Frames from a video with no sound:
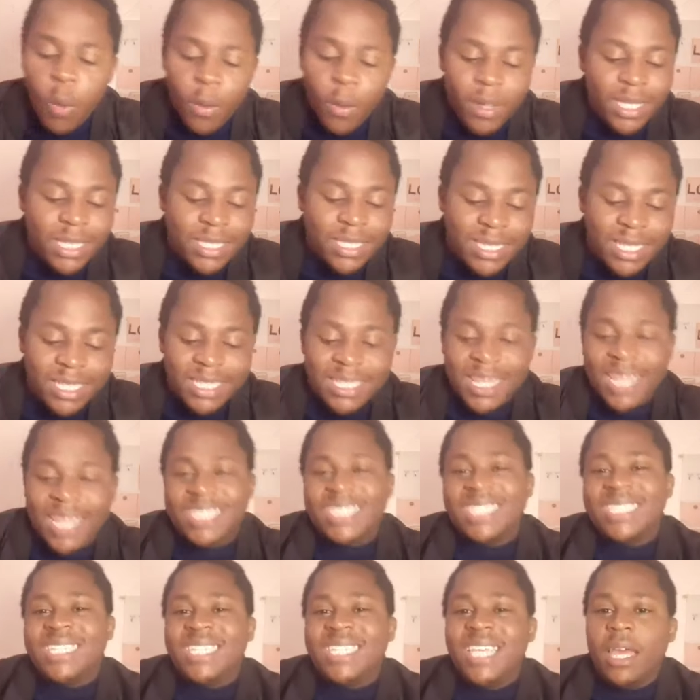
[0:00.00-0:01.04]
when he sees
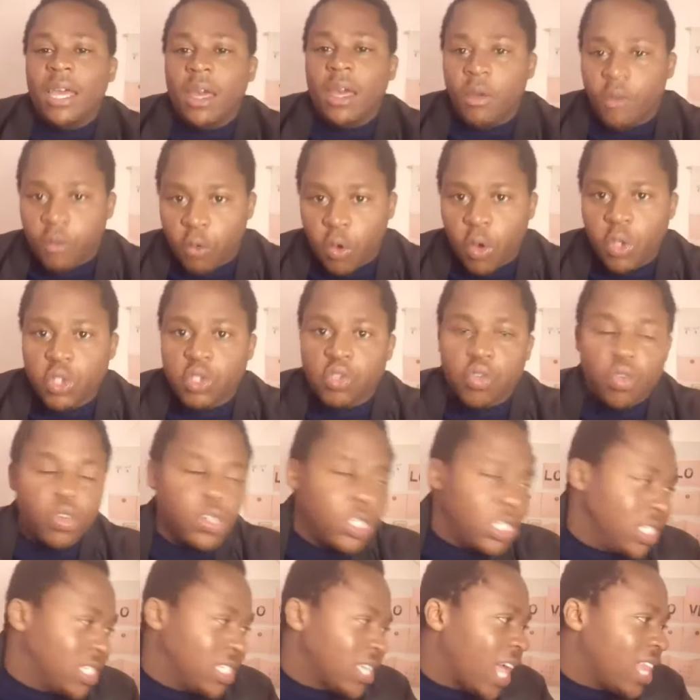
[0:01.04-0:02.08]
that of course,
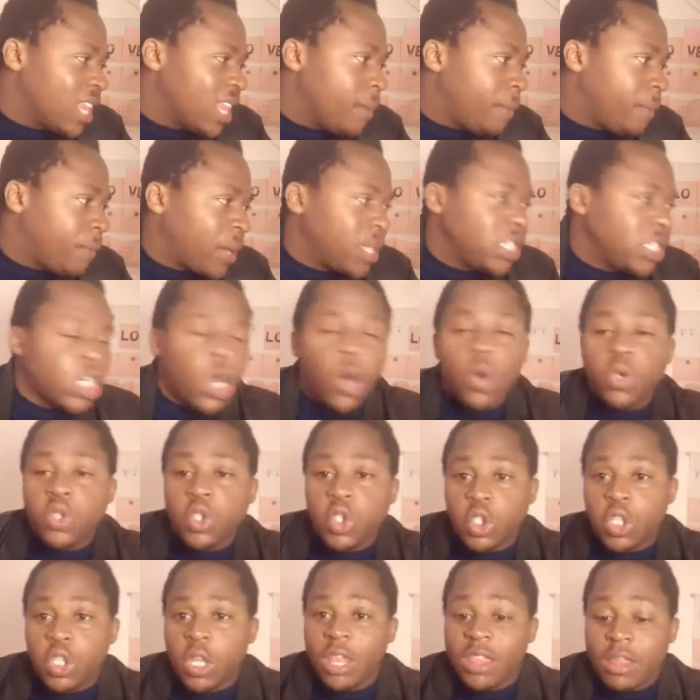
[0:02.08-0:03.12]
Rodri is under pressure on
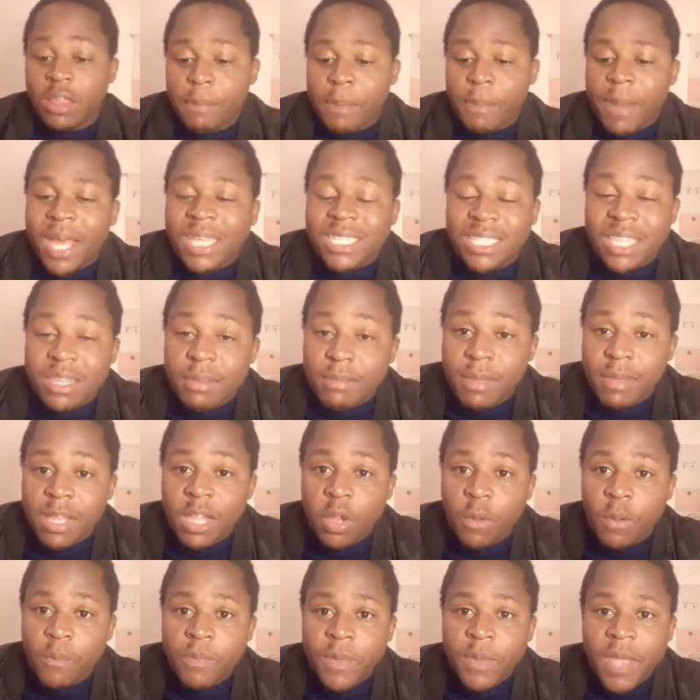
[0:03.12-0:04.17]
the players in the
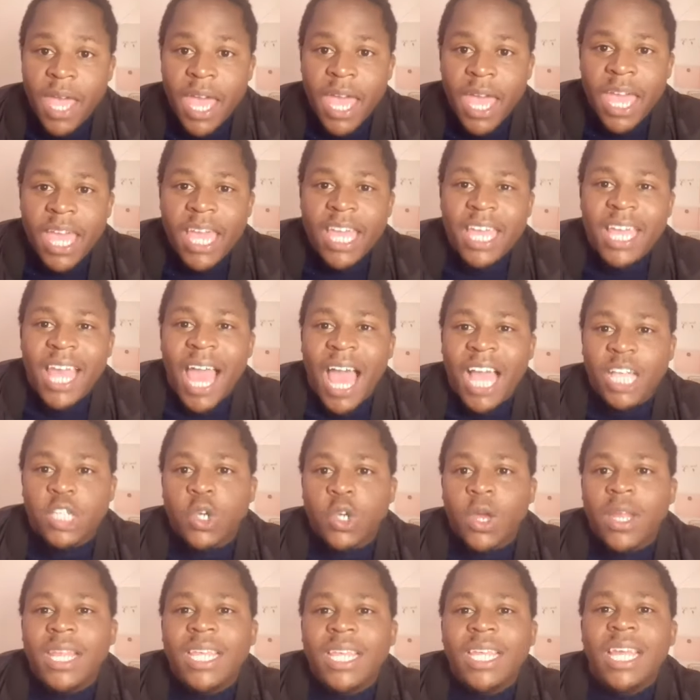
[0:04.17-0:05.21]
middle, he
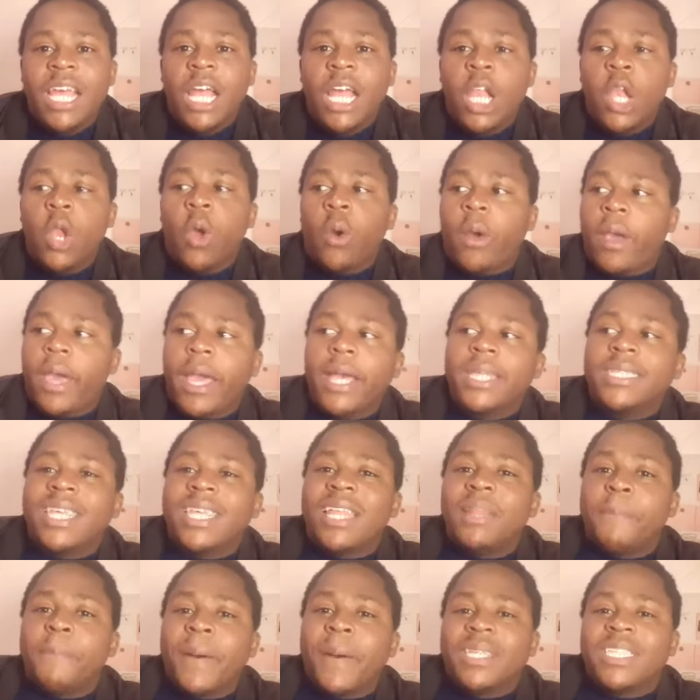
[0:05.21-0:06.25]
actually locates
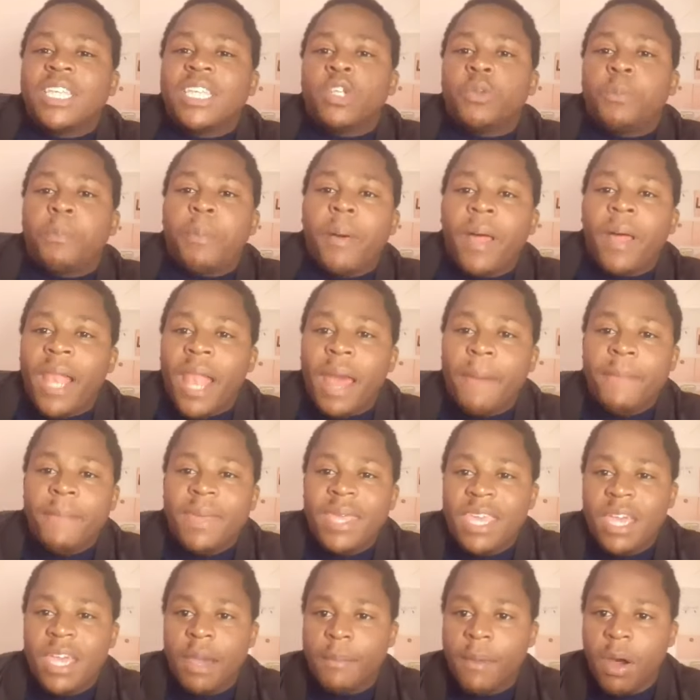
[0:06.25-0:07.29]
and passes to
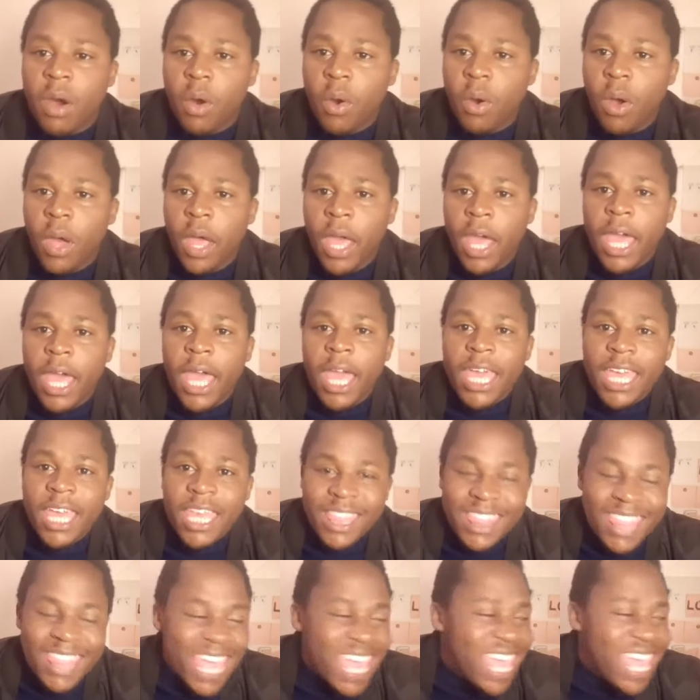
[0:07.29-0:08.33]
Lamine Yamal.
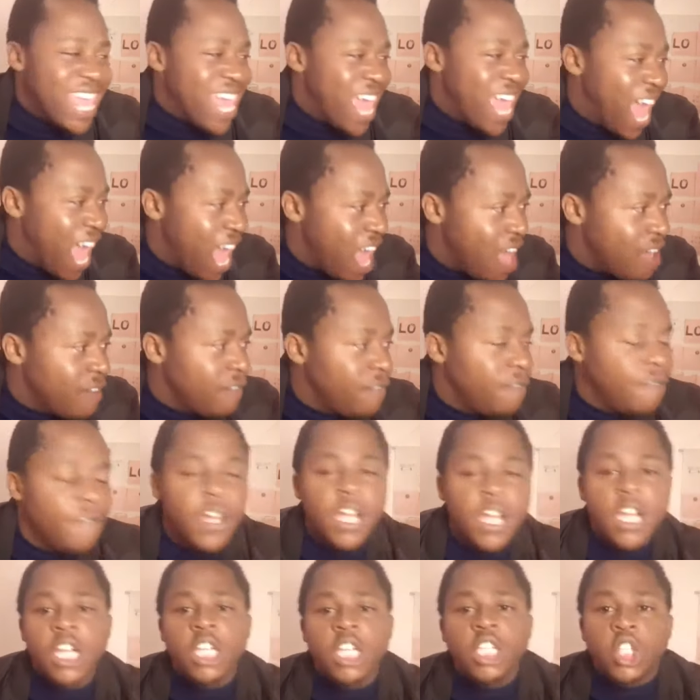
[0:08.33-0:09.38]
They have
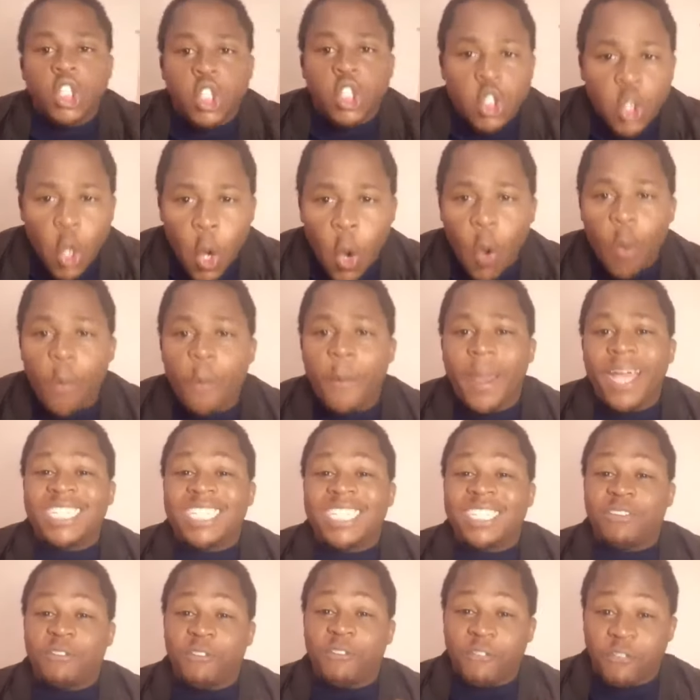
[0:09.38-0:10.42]
so
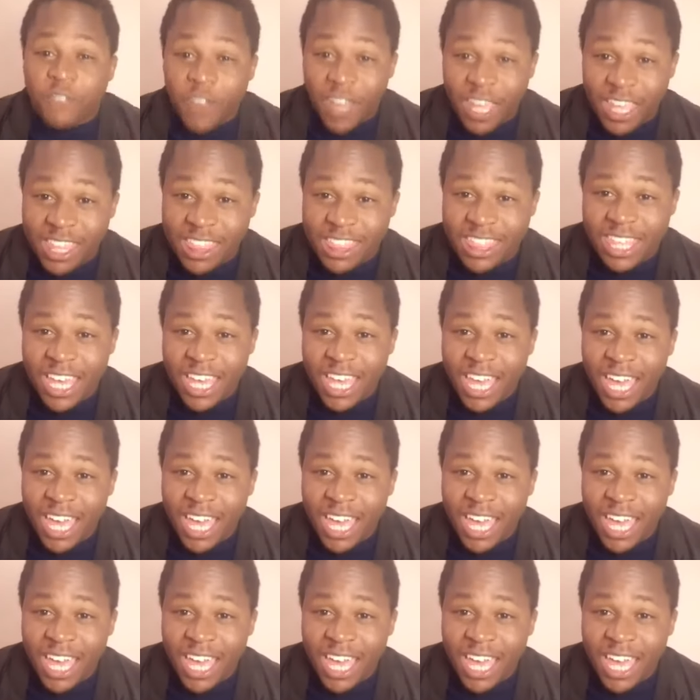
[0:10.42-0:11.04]
much faith